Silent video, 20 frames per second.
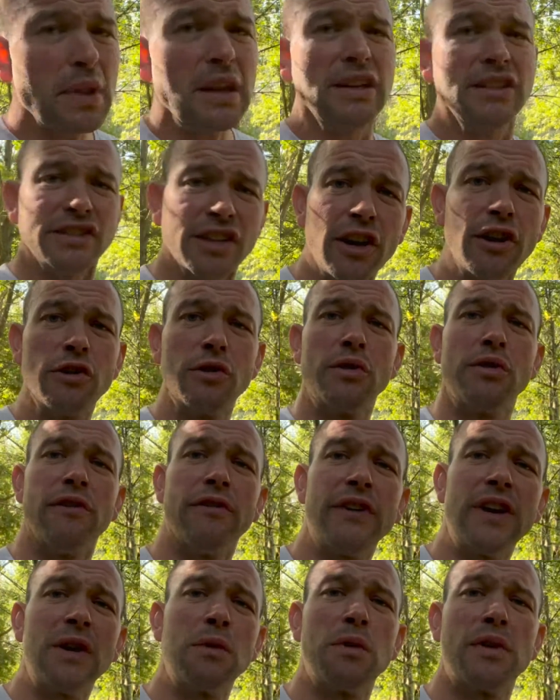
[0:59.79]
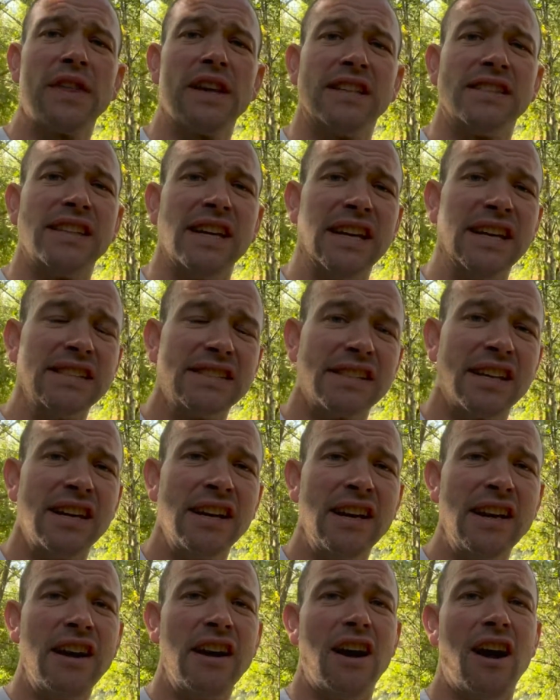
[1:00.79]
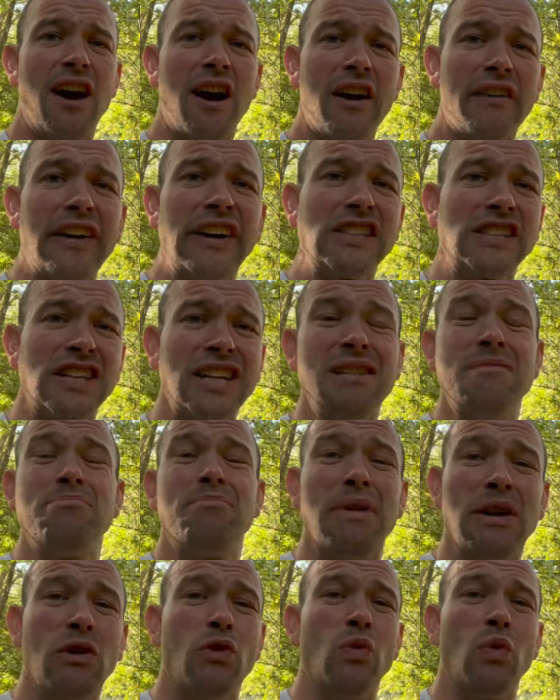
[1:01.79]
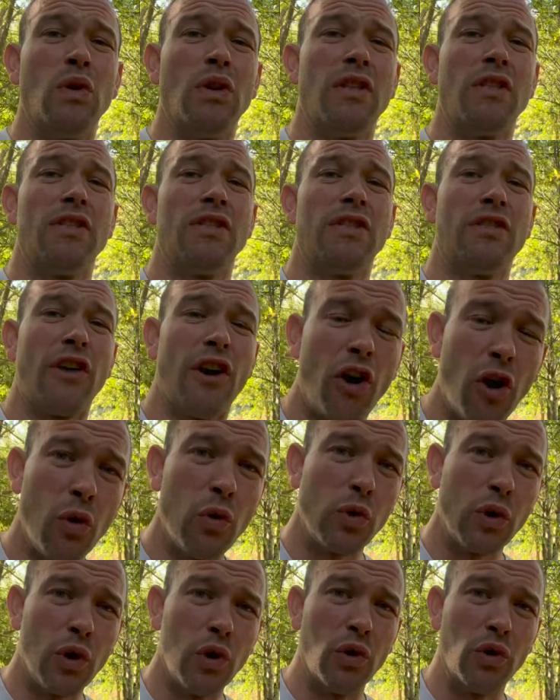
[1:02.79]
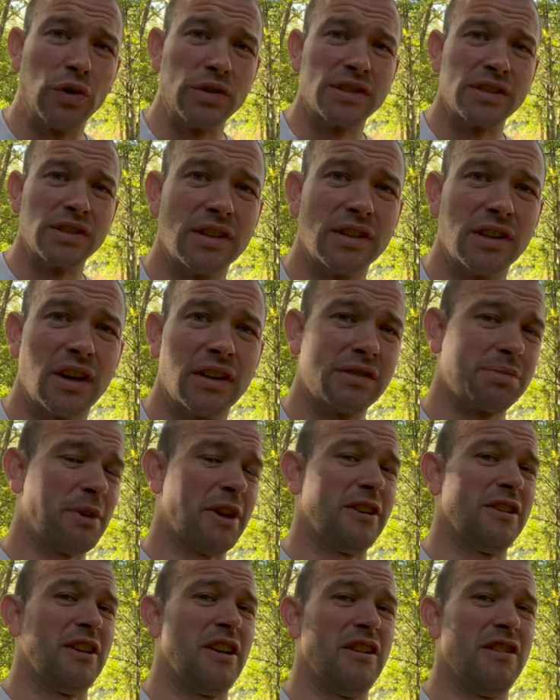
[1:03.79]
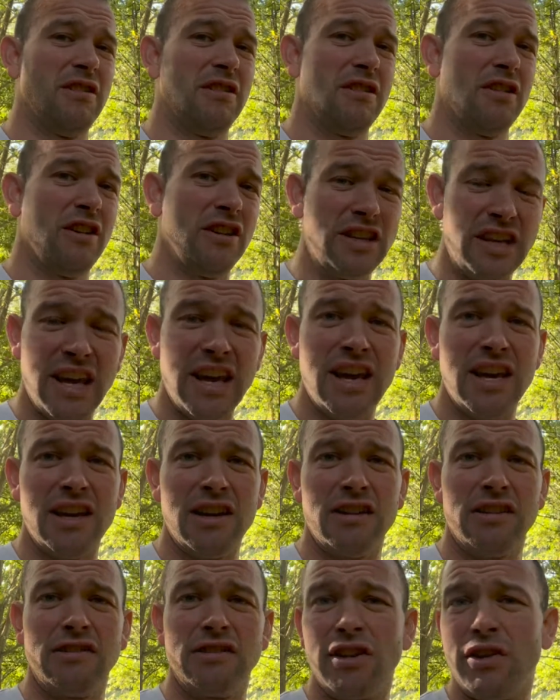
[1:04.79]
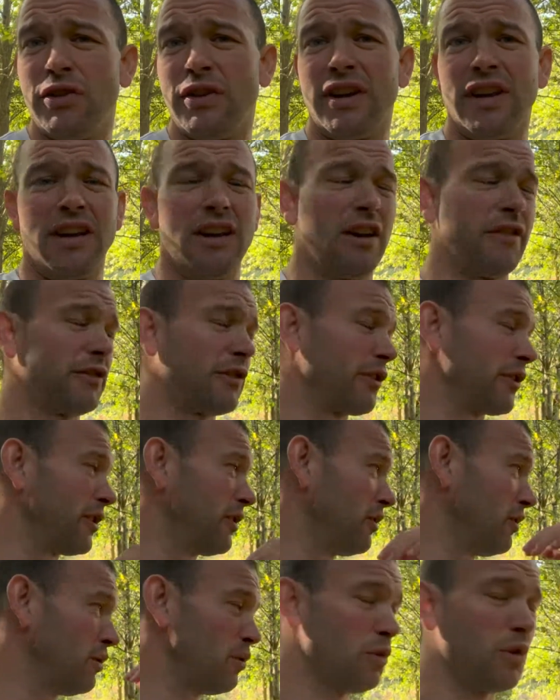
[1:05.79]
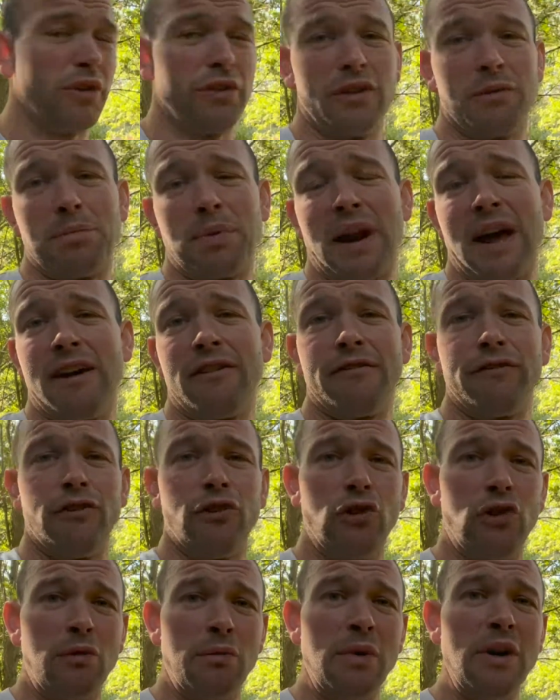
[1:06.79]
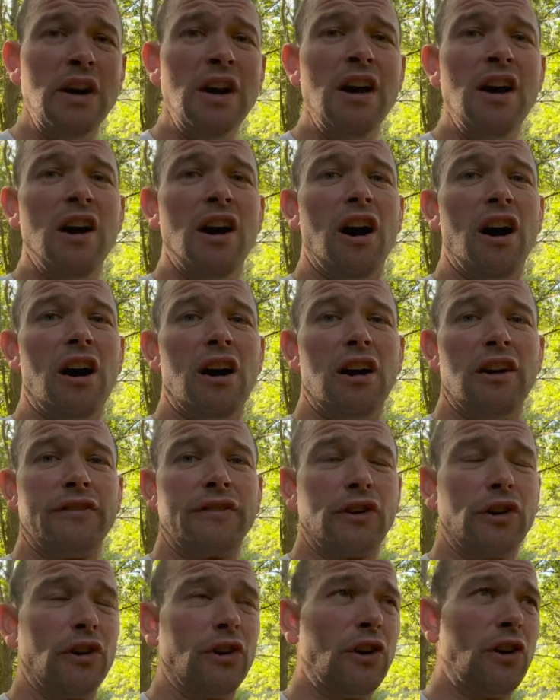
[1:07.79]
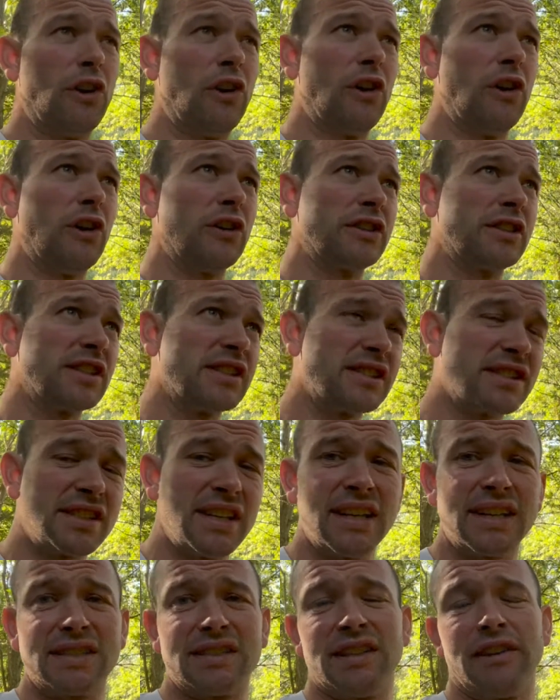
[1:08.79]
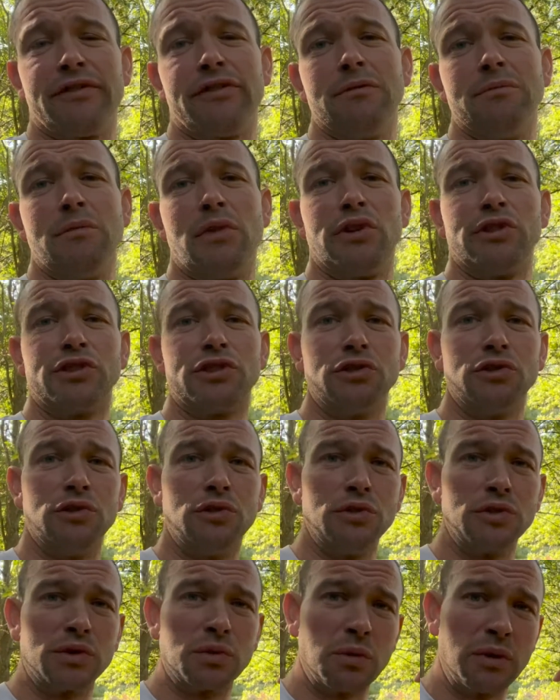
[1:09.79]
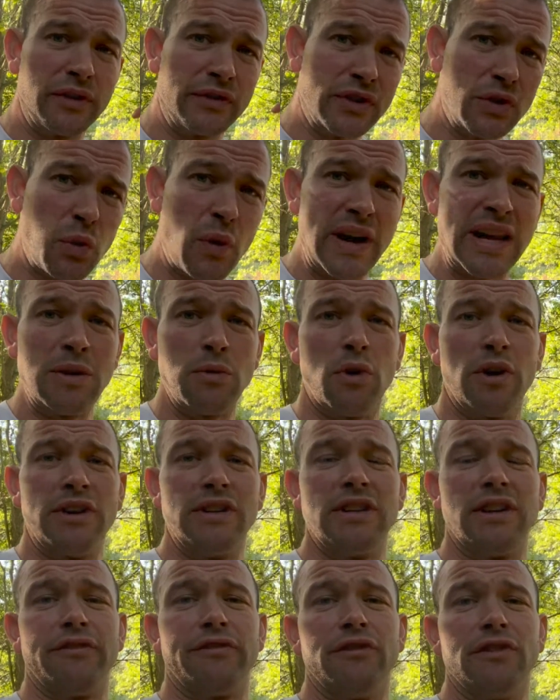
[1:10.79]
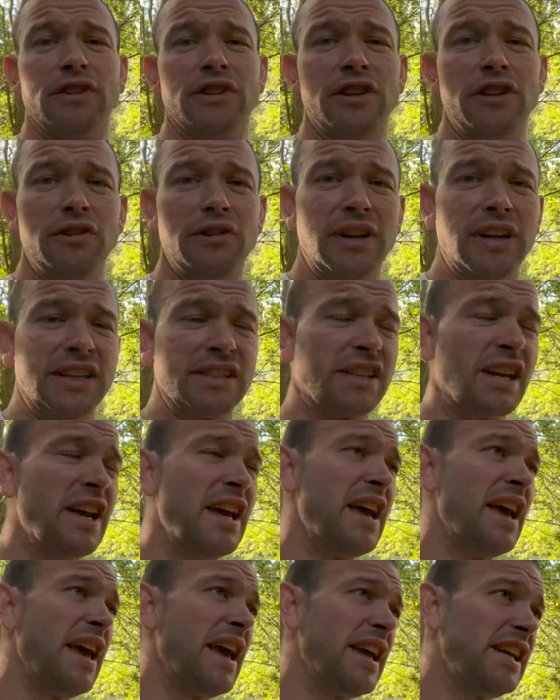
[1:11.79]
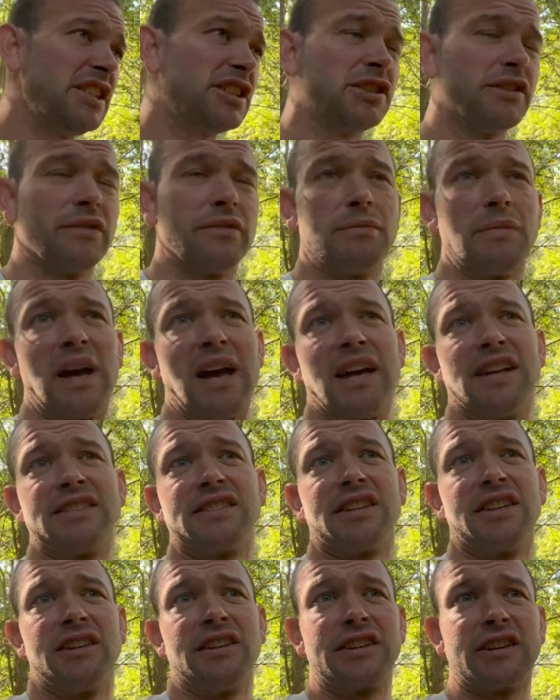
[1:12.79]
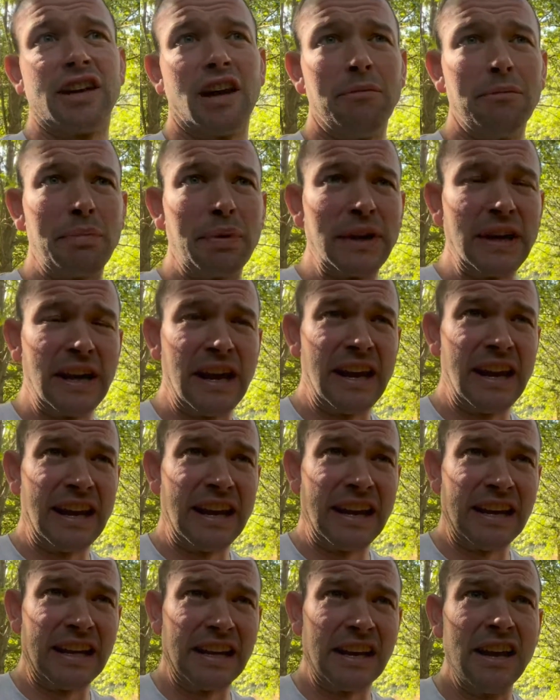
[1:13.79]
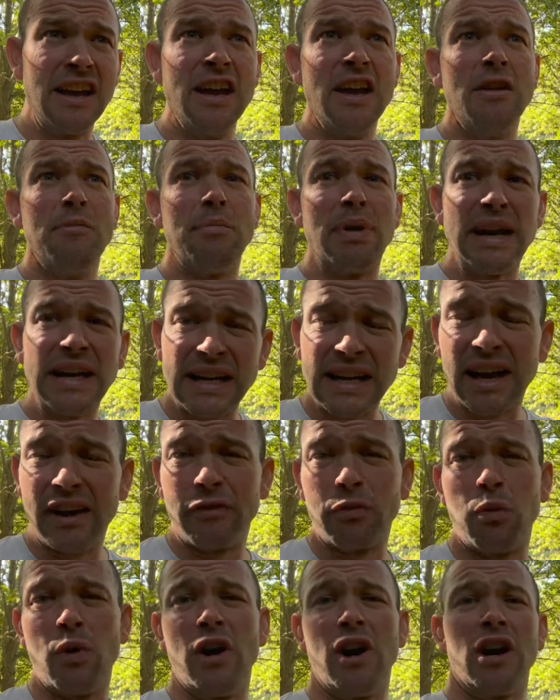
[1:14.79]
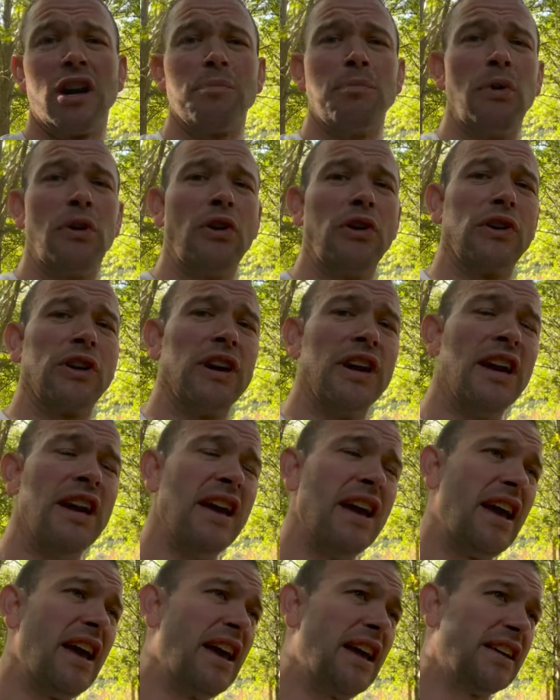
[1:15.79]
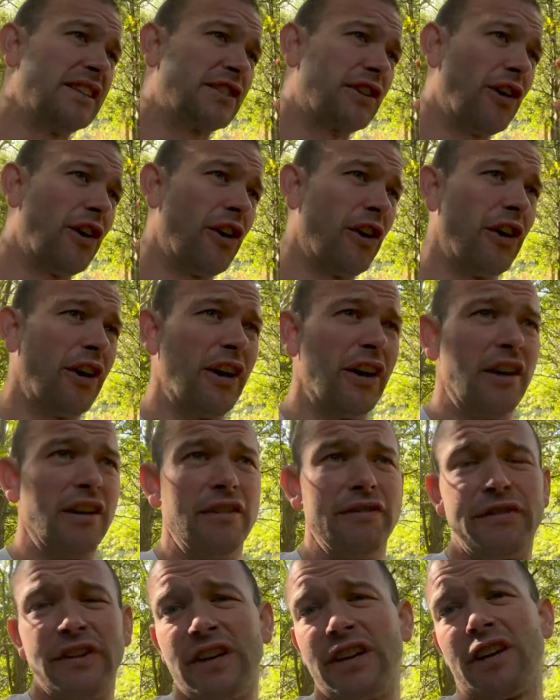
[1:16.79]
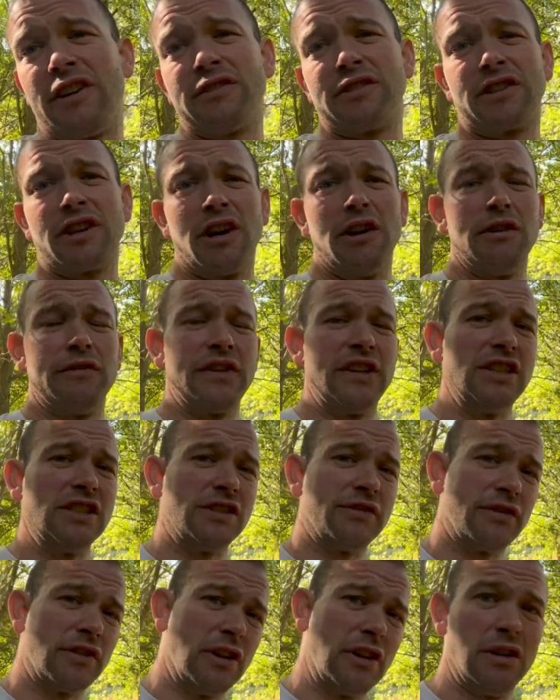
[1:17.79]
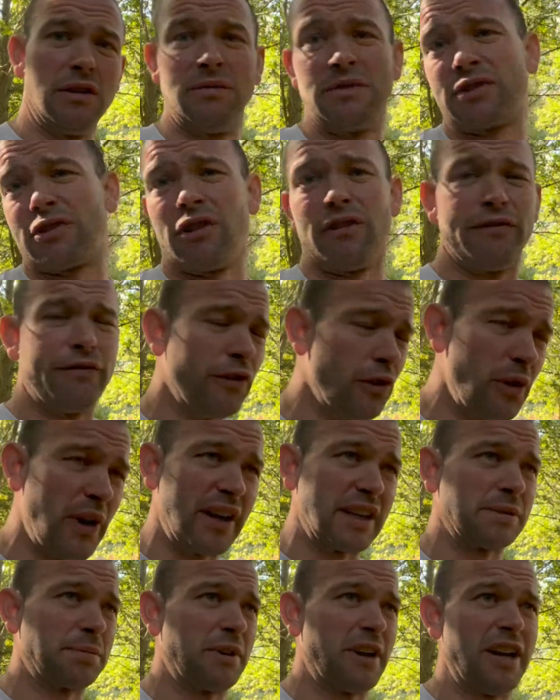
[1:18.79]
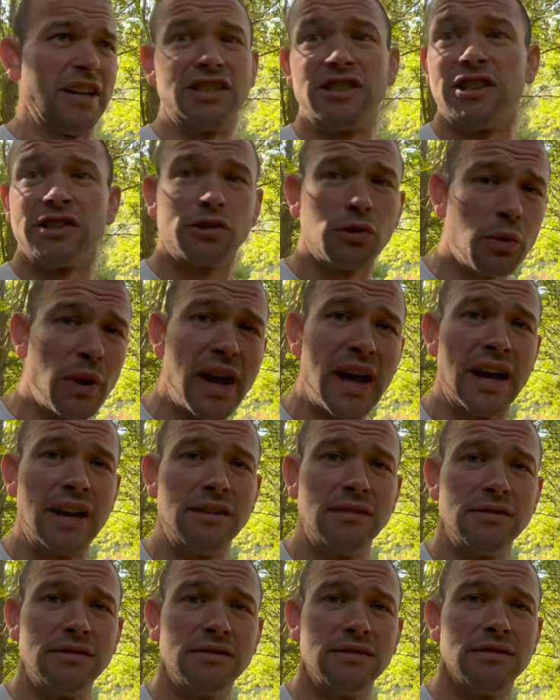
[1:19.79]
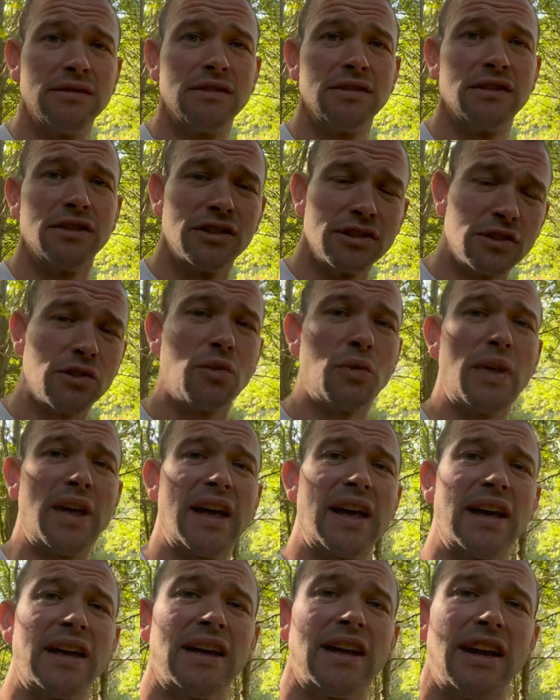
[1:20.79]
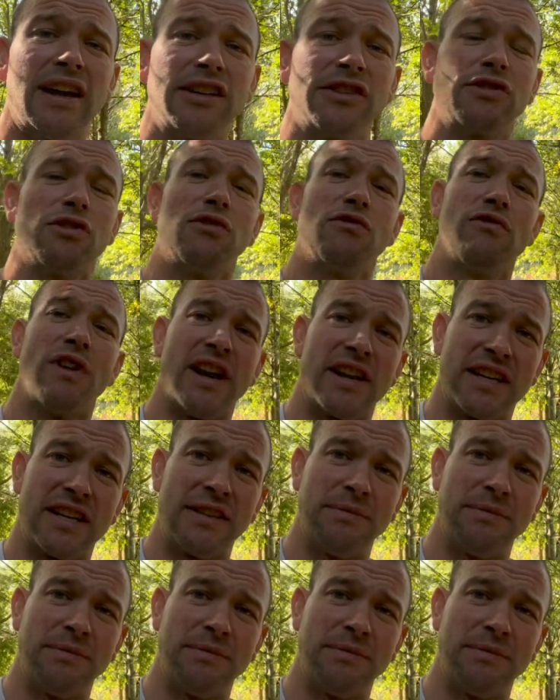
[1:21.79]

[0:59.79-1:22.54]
So the thing with this is I've actually built the whole course. spent a year doing it. I've got it all on the platform. I've got 6 different modules with 21 different units. Each of them has an accompanying PDF workbook. It's got a video to go of each of them. It's got full explanation. It's all there. It's all there and it's all ready.